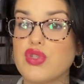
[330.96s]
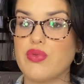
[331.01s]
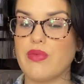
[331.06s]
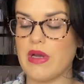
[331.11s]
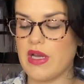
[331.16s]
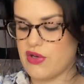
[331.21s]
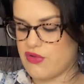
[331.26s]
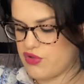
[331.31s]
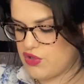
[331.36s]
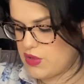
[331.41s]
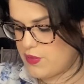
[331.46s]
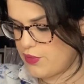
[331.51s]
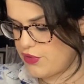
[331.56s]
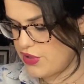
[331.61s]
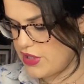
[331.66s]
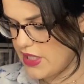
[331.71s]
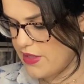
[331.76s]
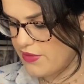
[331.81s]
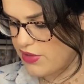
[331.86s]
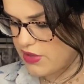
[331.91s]
wear it
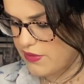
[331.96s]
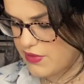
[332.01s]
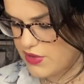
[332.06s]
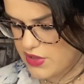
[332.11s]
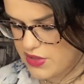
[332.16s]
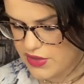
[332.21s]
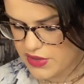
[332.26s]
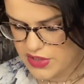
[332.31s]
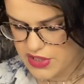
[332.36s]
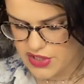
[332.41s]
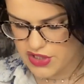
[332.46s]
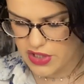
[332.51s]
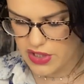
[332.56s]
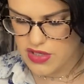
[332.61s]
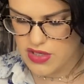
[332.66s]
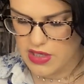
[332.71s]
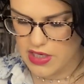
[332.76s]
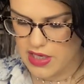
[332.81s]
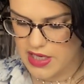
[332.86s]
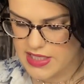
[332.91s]
crossbody, which I was just going to show
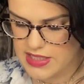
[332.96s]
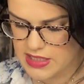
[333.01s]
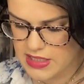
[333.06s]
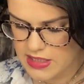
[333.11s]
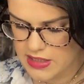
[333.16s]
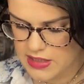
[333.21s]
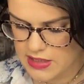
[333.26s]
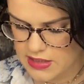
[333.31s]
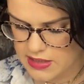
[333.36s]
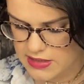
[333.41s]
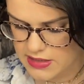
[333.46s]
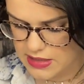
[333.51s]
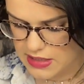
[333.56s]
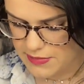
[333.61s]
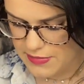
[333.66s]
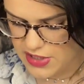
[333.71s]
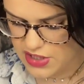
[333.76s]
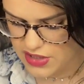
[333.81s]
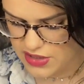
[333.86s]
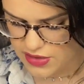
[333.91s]
you guys. So let
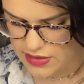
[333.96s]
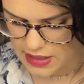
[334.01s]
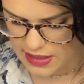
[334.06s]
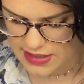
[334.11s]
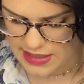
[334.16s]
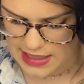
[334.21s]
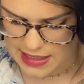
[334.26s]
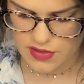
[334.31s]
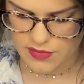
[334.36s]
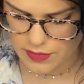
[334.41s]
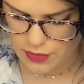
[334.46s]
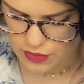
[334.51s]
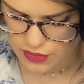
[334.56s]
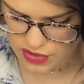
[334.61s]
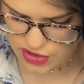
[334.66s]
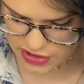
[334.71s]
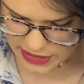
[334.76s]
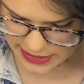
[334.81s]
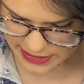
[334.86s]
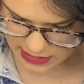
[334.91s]
me just do that now. Pull the
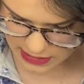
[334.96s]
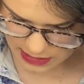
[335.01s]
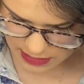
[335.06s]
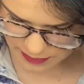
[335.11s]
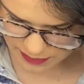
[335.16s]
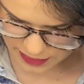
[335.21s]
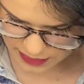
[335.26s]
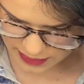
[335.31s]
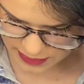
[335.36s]
chain up,